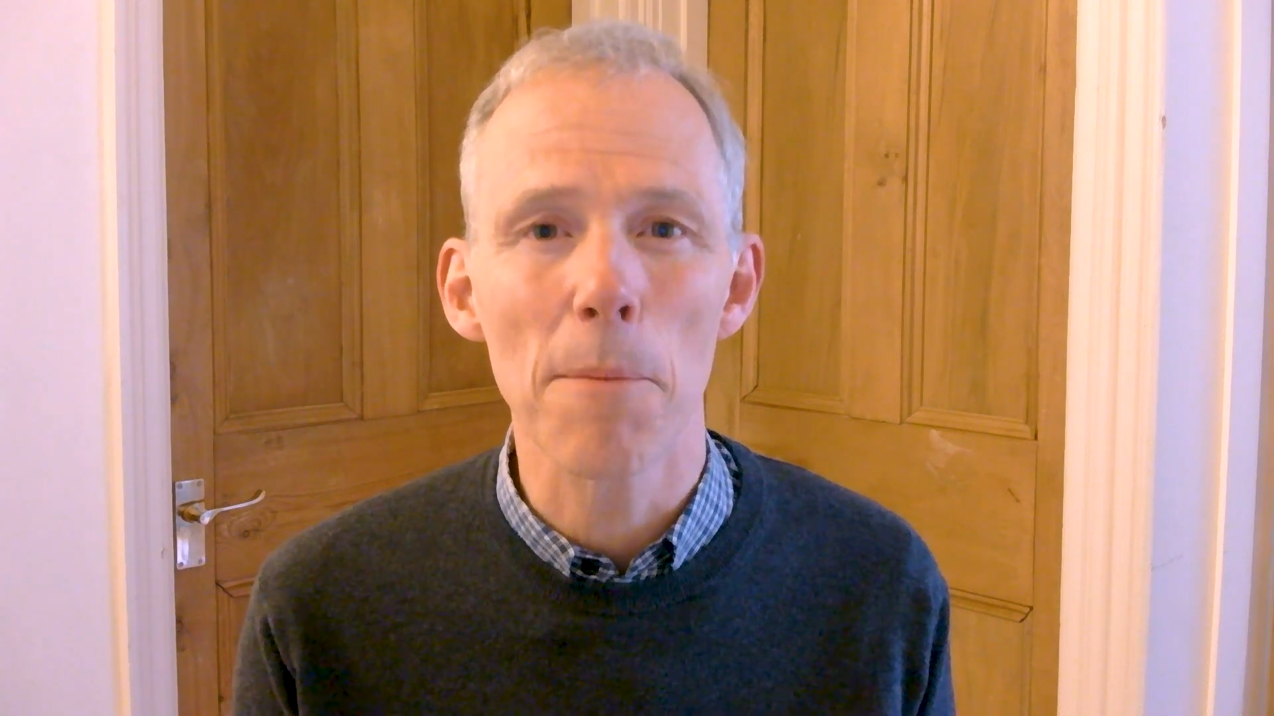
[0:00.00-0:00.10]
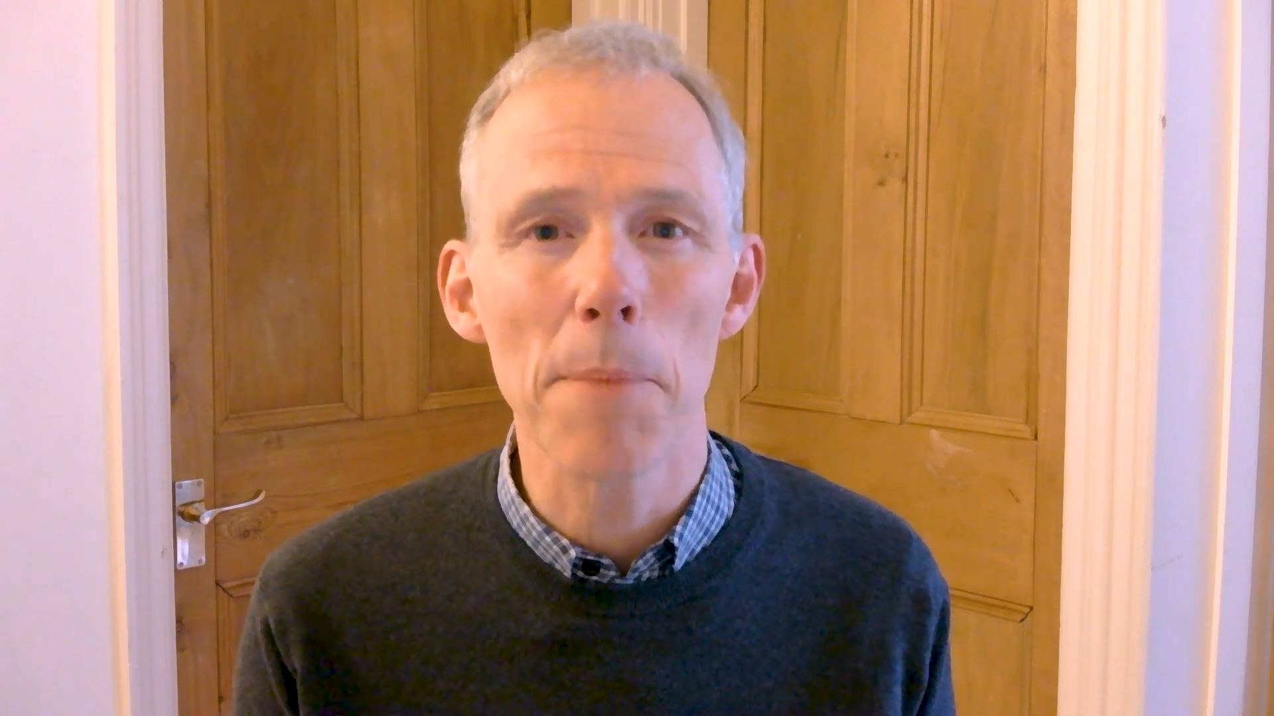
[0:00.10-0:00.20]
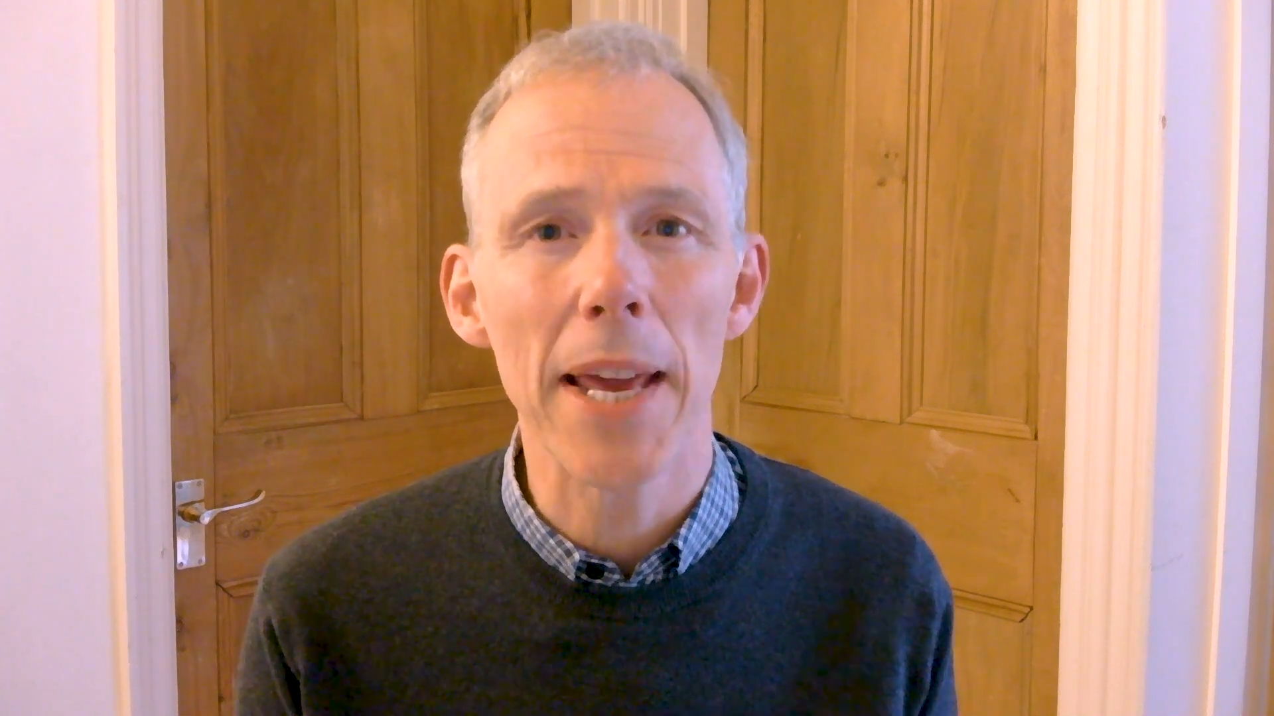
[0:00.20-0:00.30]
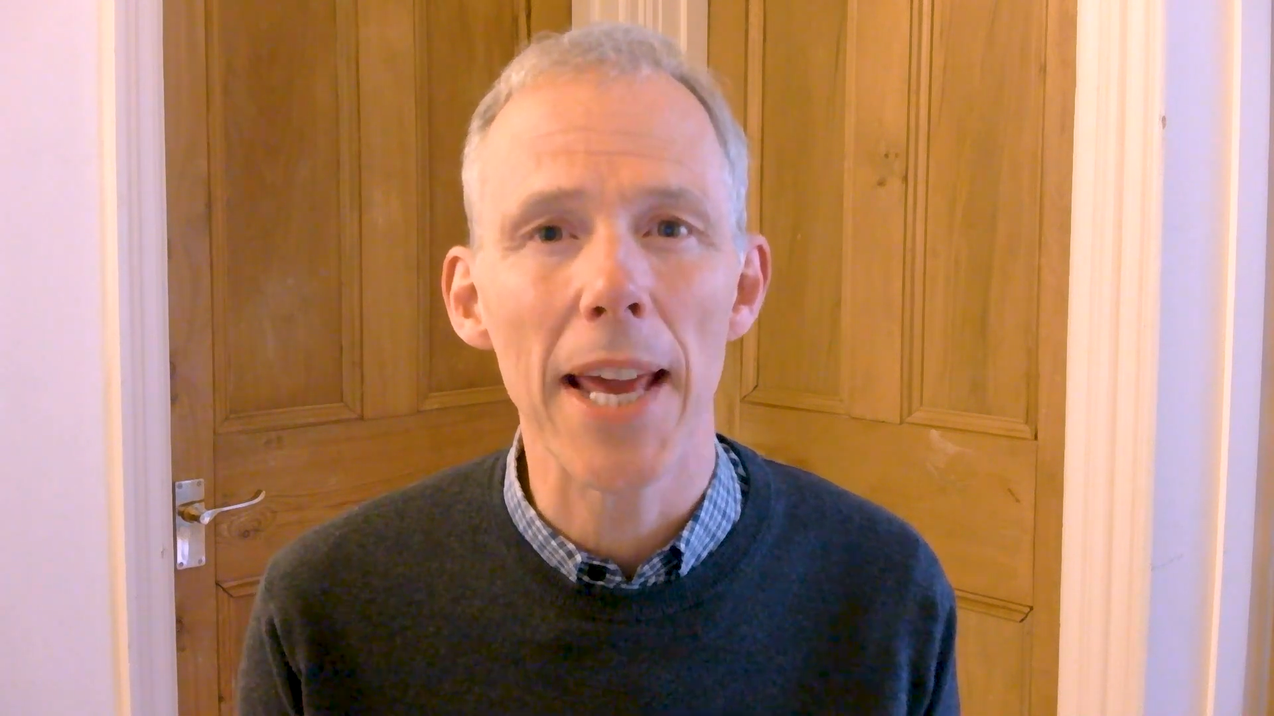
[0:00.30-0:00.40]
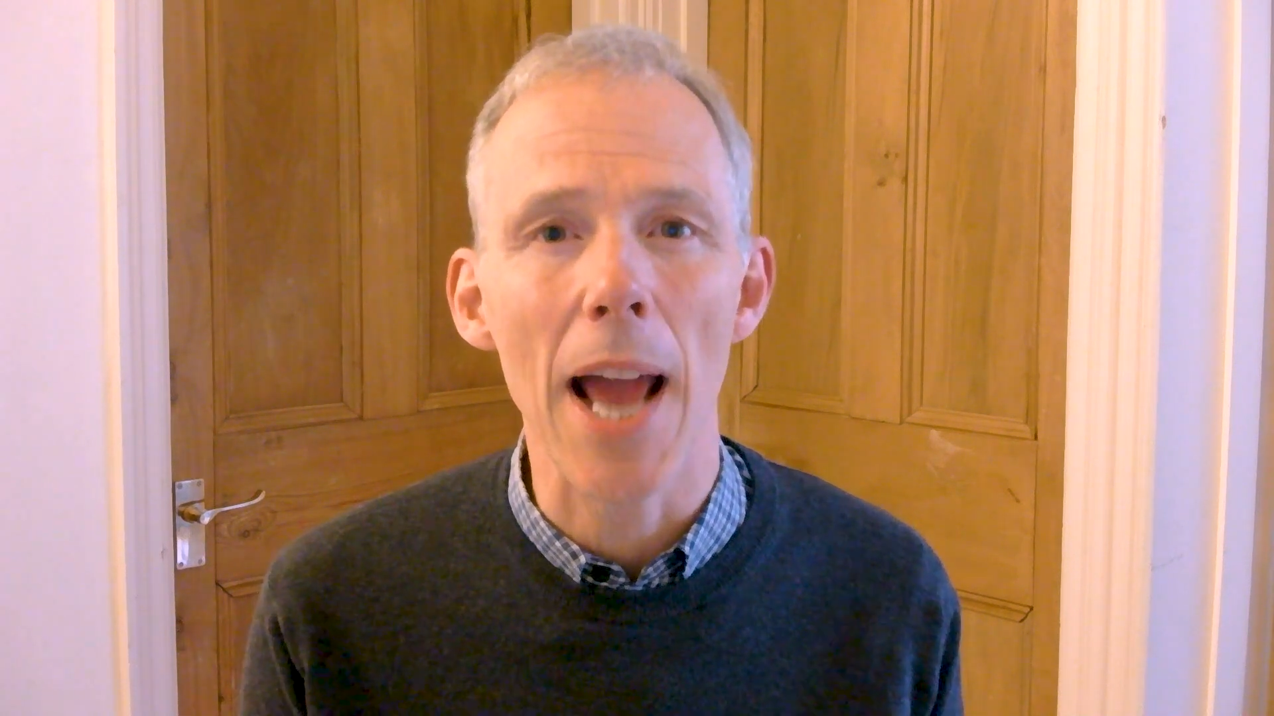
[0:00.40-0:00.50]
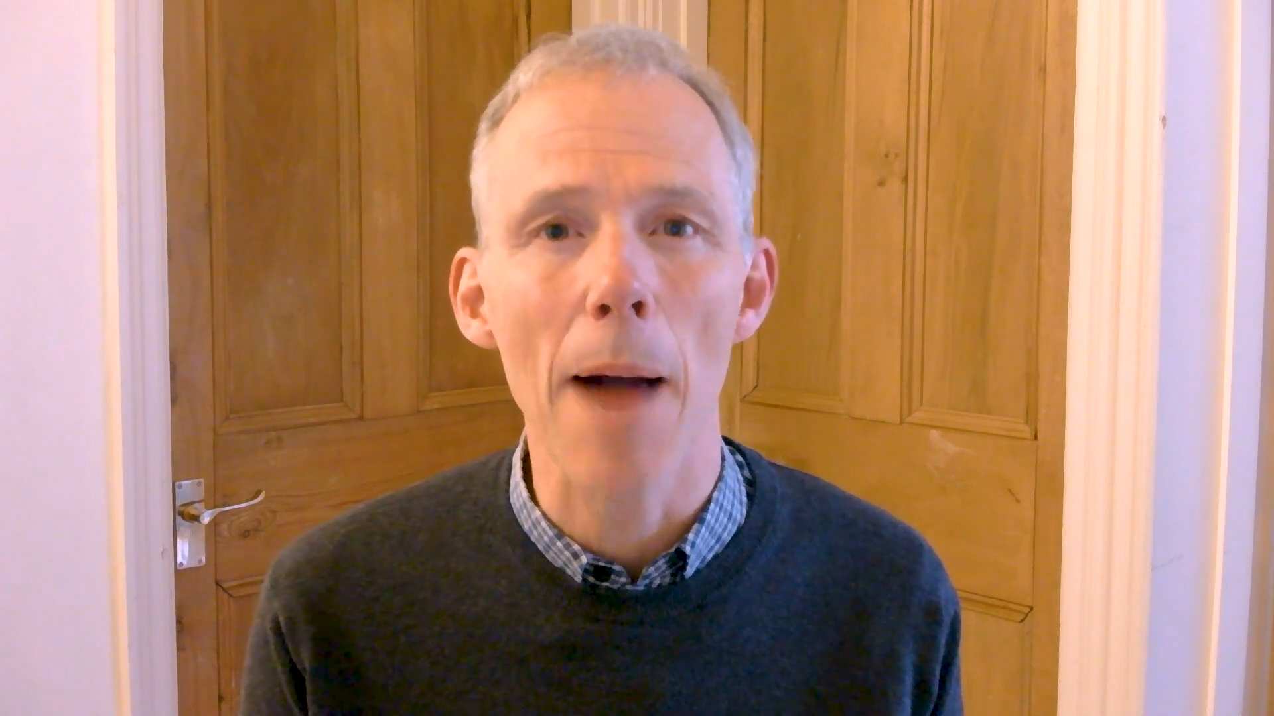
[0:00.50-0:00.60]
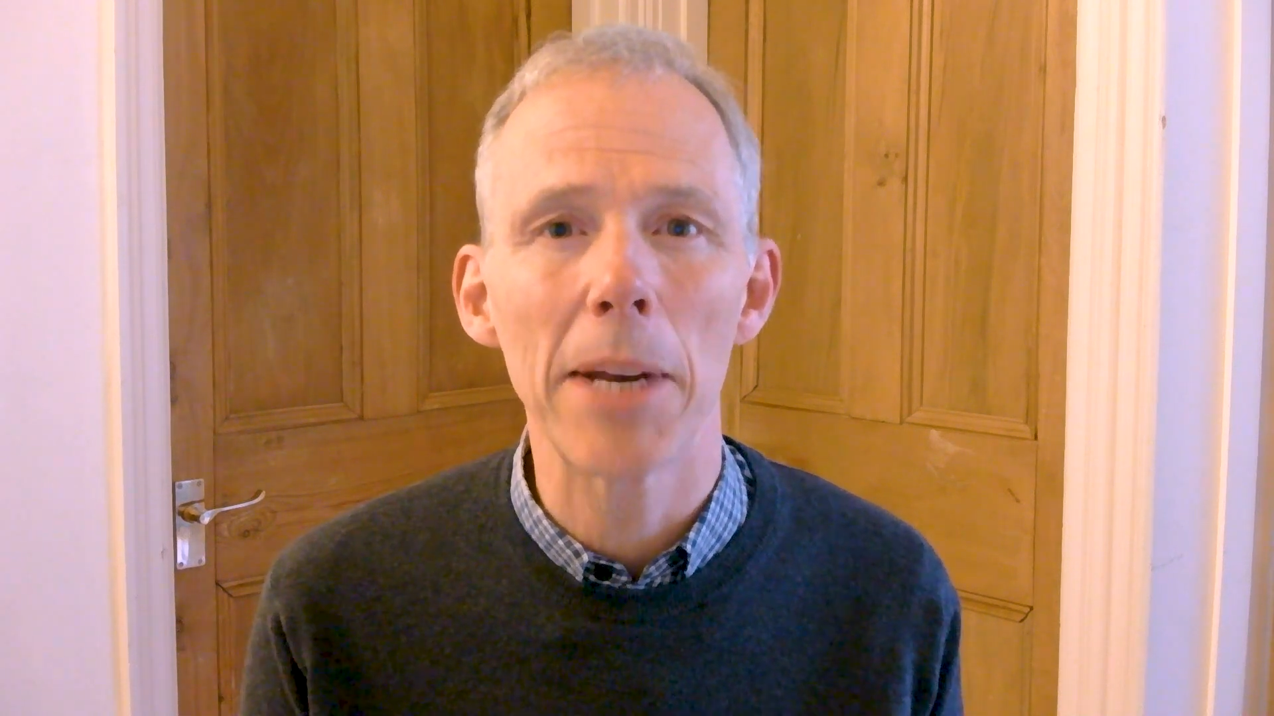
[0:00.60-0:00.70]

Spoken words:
a biggie.